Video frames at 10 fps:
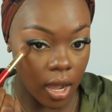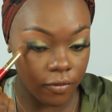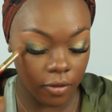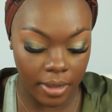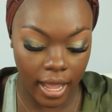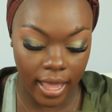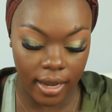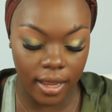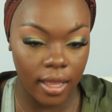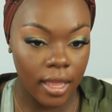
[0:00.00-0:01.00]
from
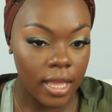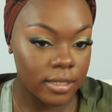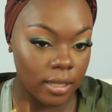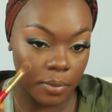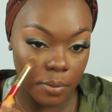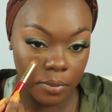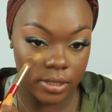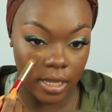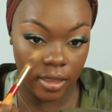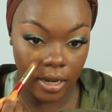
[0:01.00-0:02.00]
Guyana. Some people
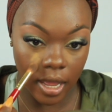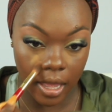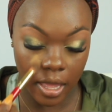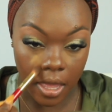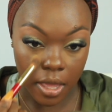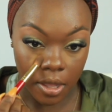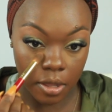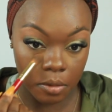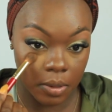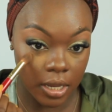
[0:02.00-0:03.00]
say that I
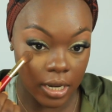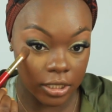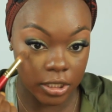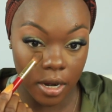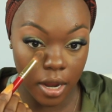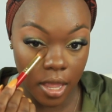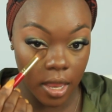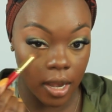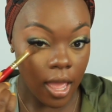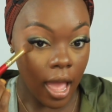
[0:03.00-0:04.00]
could be
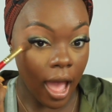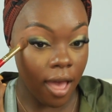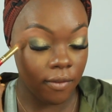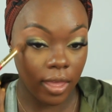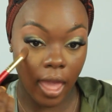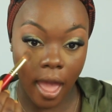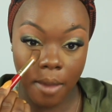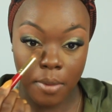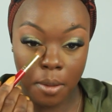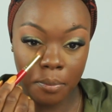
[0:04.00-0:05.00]
Nigerian. I have a
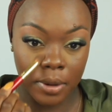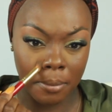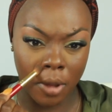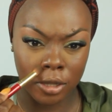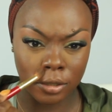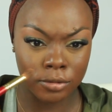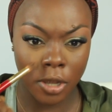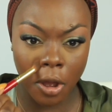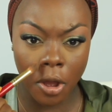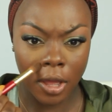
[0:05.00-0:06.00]
gap, but I'm also
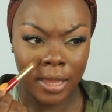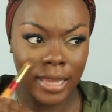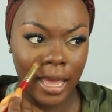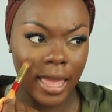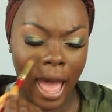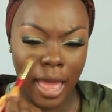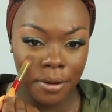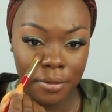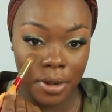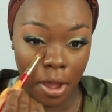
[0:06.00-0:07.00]
tall. Like, I
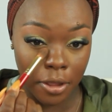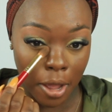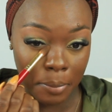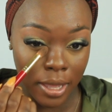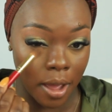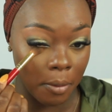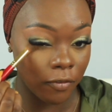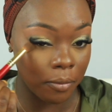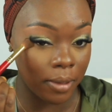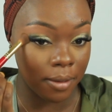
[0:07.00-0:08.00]
don't know. Y'all be coming
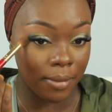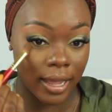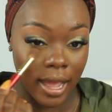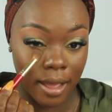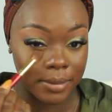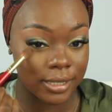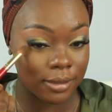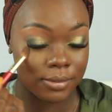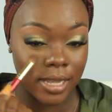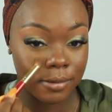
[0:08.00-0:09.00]
for me in my comments
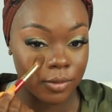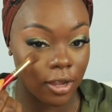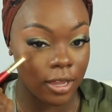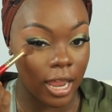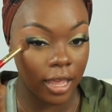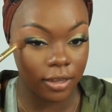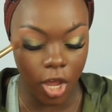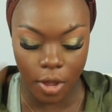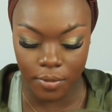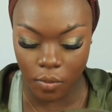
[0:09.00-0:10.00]
sometimes where you're like,
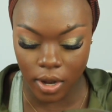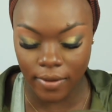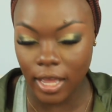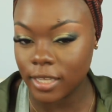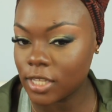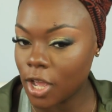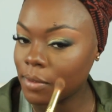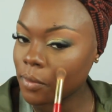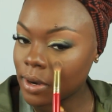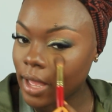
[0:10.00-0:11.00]
nope, you're one of us. Nope,
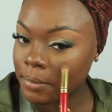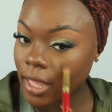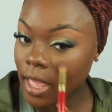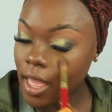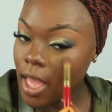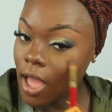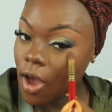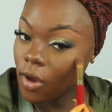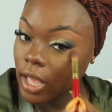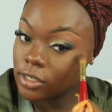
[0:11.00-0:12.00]
you're one of us. I'm like,
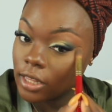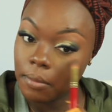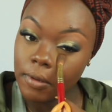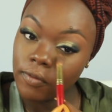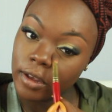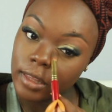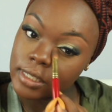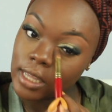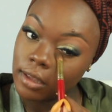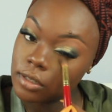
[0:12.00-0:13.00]
okay, so let me figure
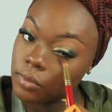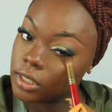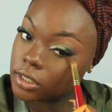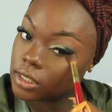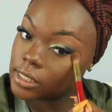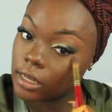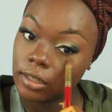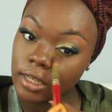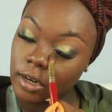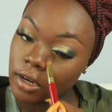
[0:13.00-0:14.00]
this out so we could just
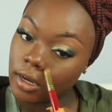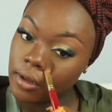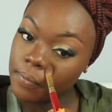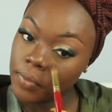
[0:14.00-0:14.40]
settle it all.